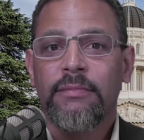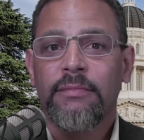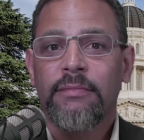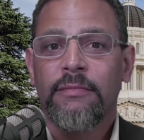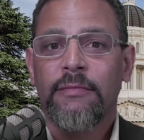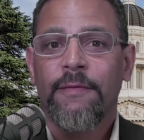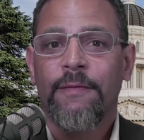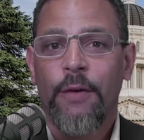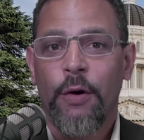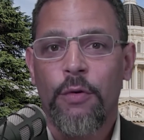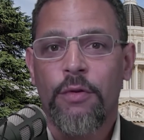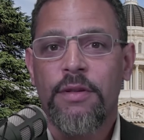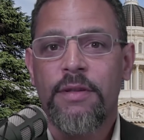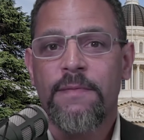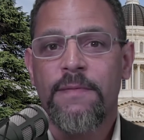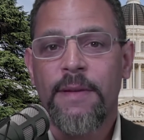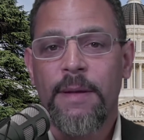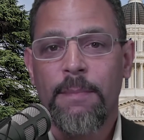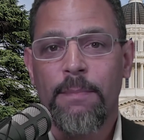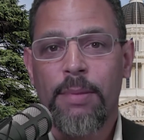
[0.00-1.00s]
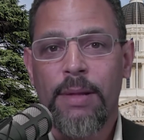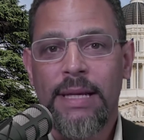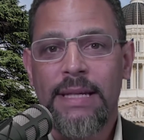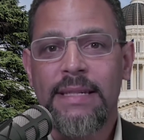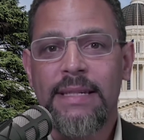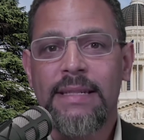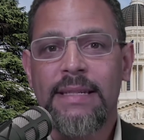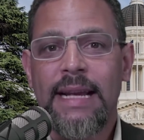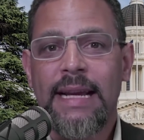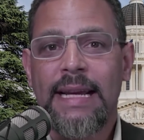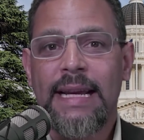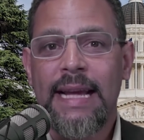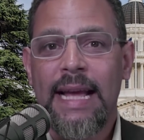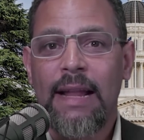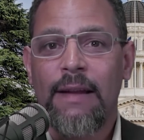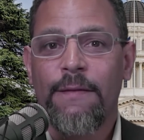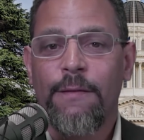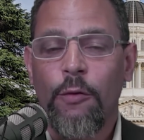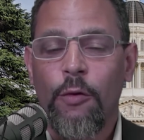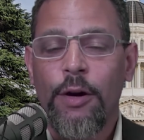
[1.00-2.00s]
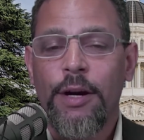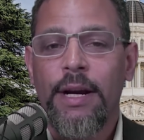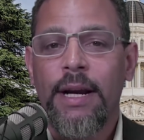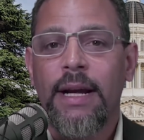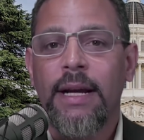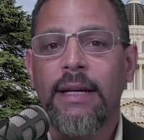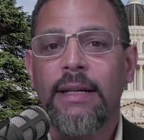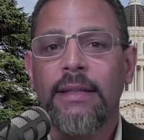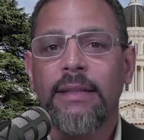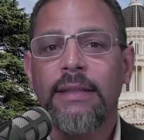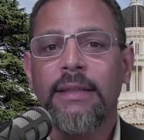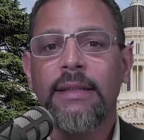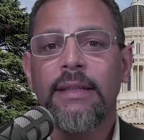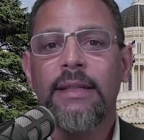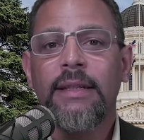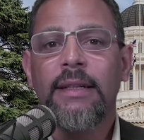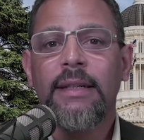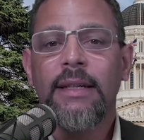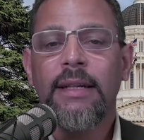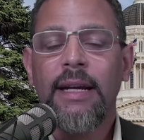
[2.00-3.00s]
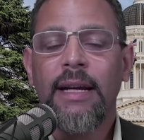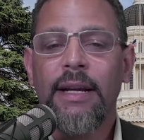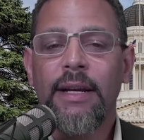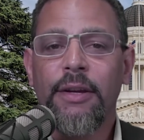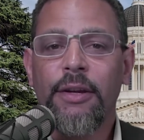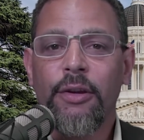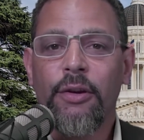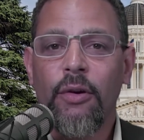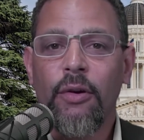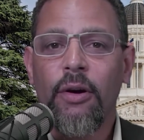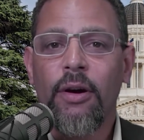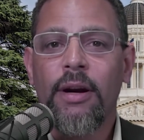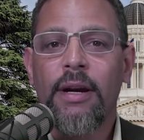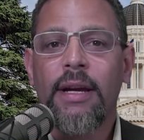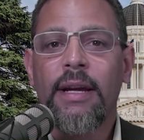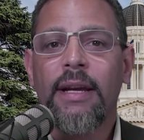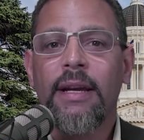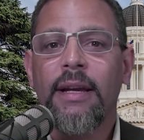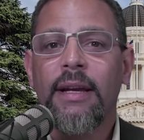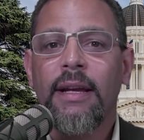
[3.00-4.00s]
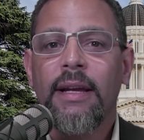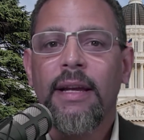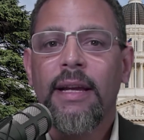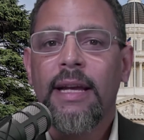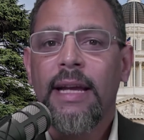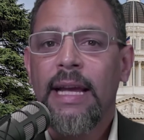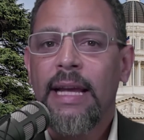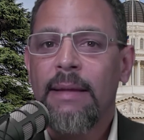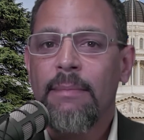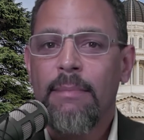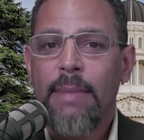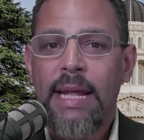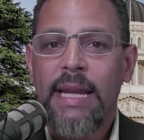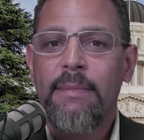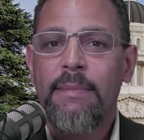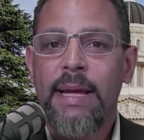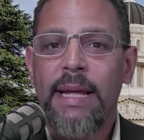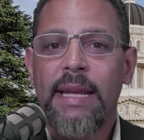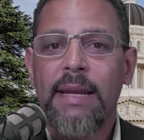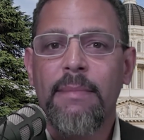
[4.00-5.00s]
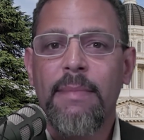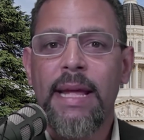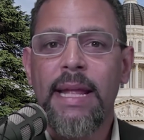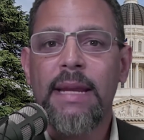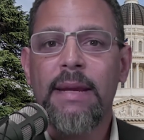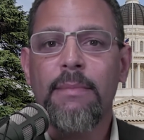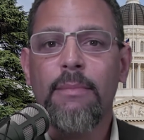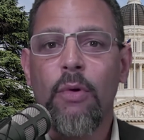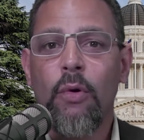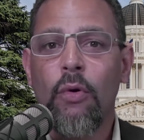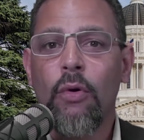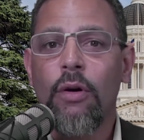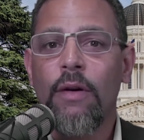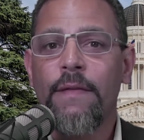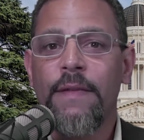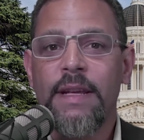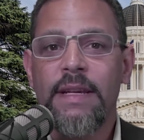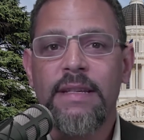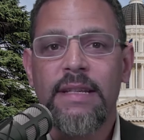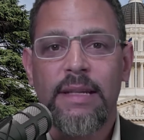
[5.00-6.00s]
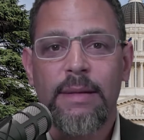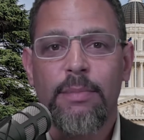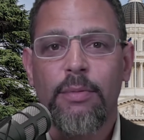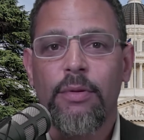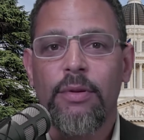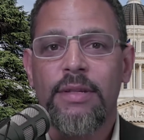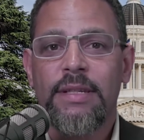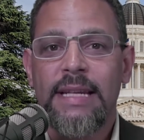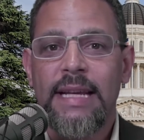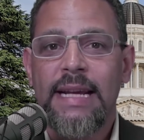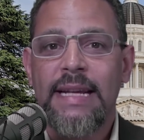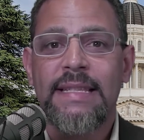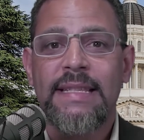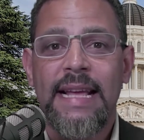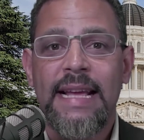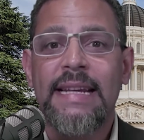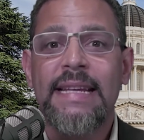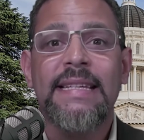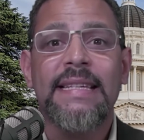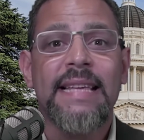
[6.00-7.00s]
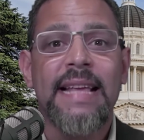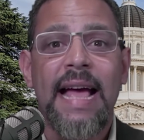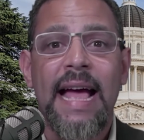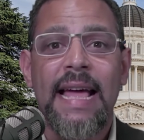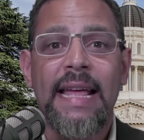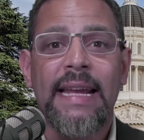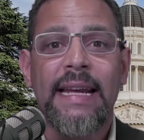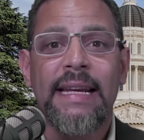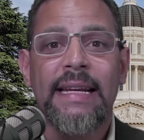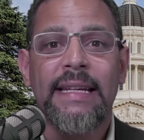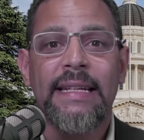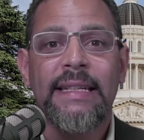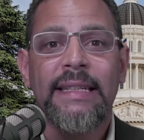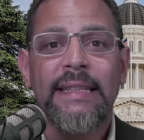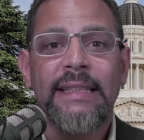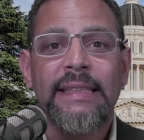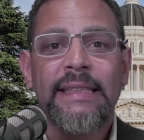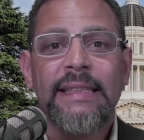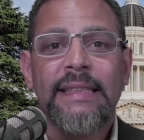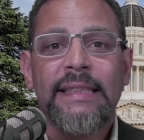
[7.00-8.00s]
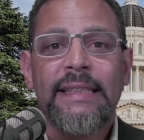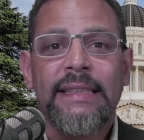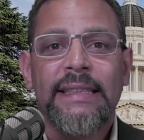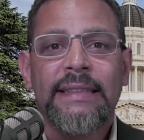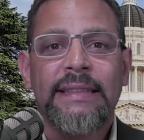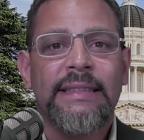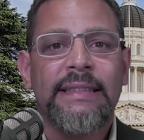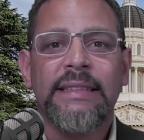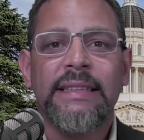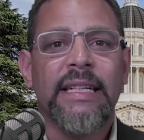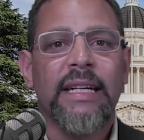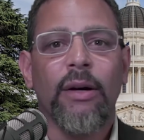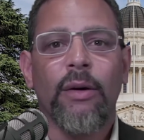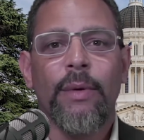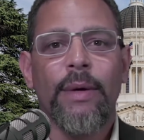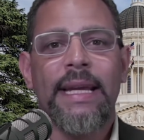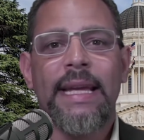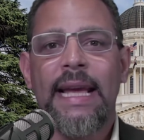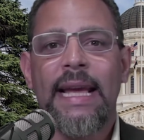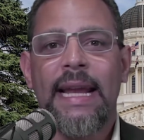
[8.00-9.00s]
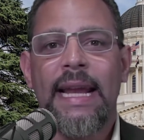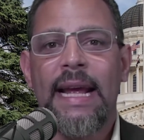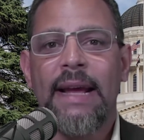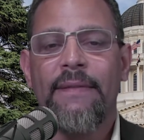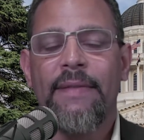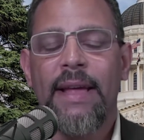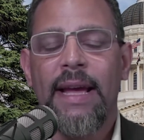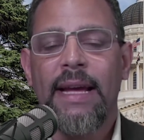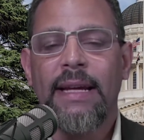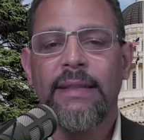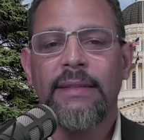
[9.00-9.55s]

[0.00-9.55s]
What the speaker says: folks in places like California and New York and many, many, many more of these liberal states, they decided, we can't have that.